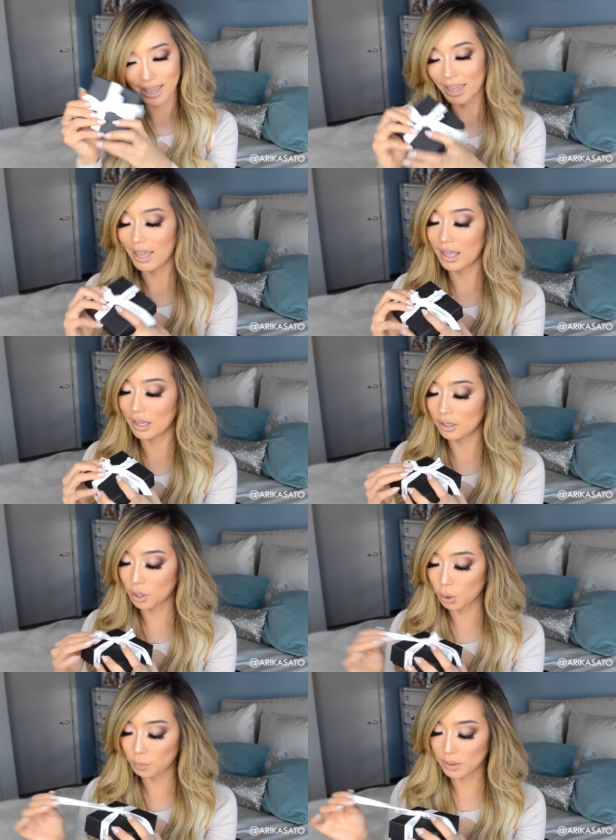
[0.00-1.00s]
and you
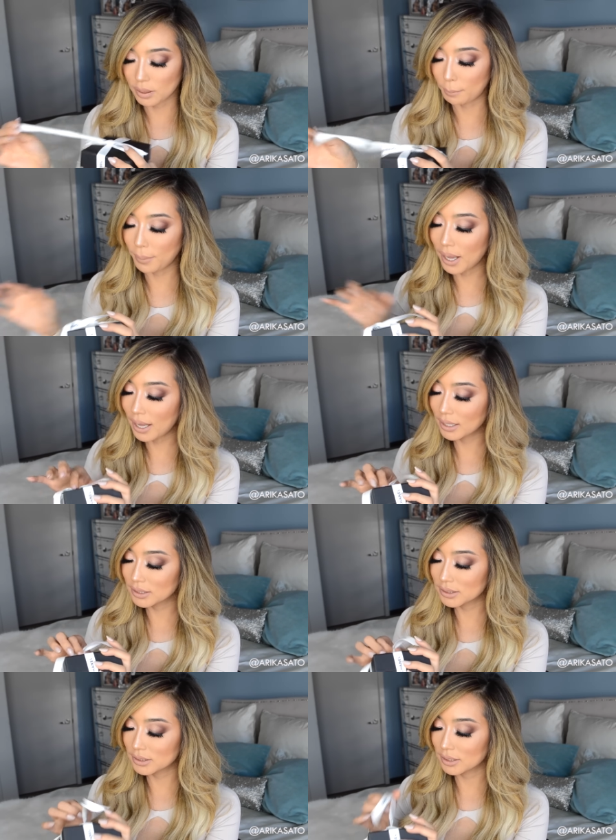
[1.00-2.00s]
open the
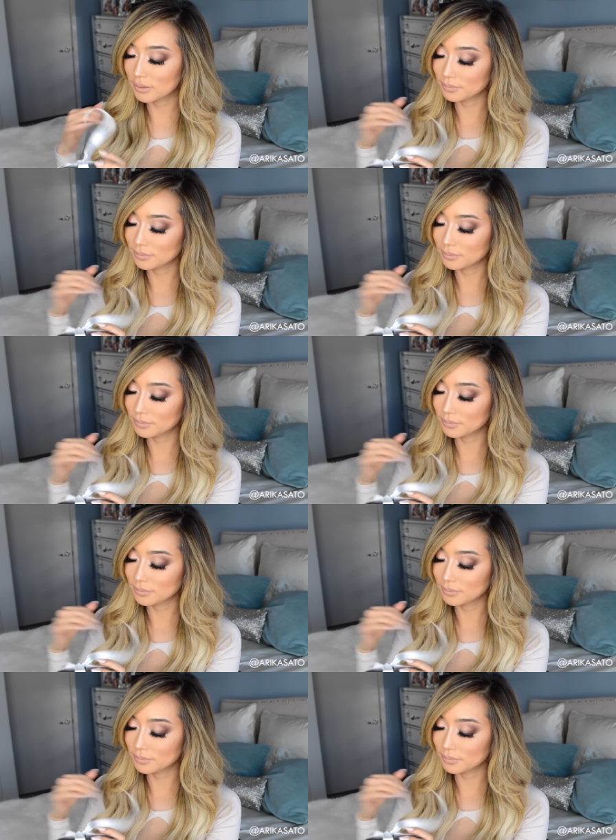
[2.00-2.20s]
box